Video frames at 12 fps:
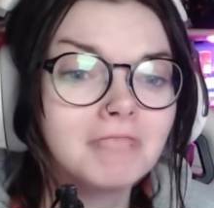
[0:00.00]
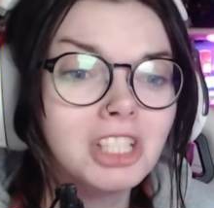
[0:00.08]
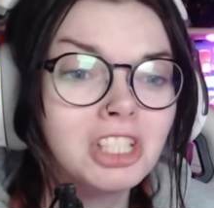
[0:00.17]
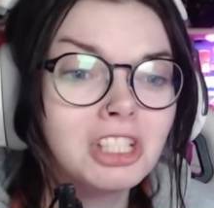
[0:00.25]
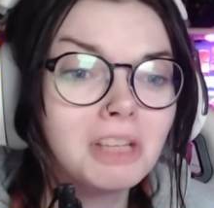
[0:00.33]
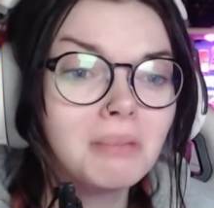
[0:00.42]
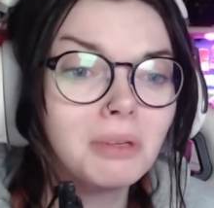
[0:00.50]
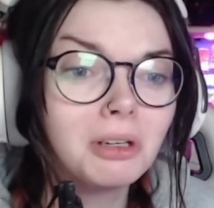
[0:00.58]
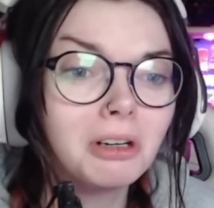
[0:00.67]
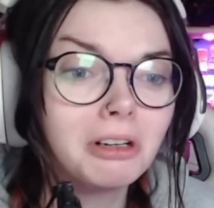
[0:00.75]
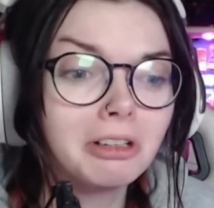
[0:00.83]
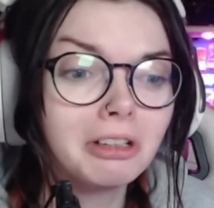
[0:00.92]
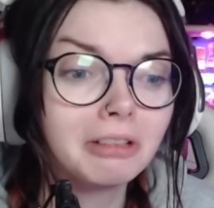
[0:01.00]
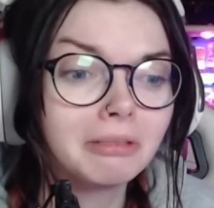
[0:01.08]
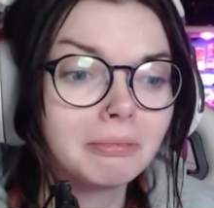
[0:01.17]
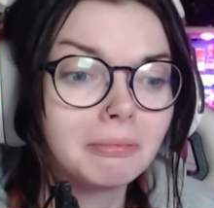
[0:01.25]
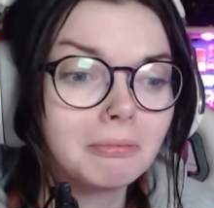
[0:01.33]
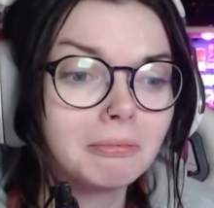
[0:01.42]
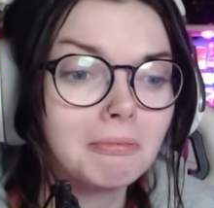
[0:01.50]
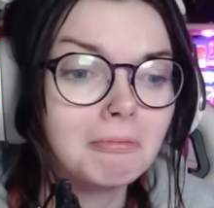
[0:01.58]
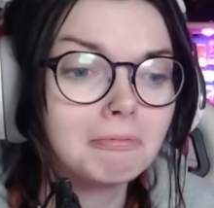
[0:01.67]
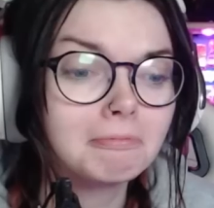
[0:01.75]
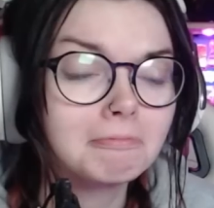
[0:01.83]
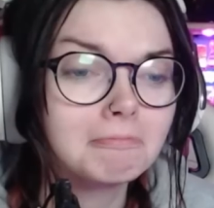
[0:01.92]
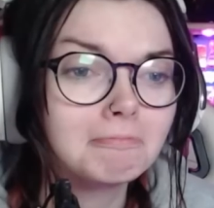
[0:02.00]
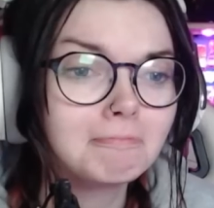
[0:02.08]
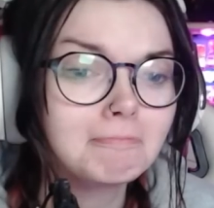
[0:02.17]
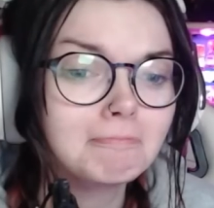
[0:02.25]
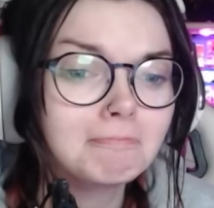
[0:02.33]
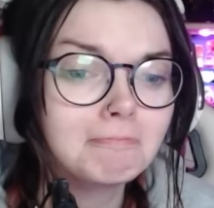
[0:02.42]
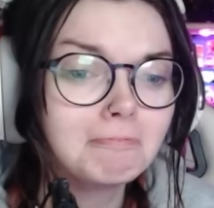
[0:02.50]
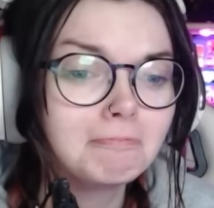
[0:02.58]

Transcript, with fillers: Shimmer. The empty house across the street from us. Yeah.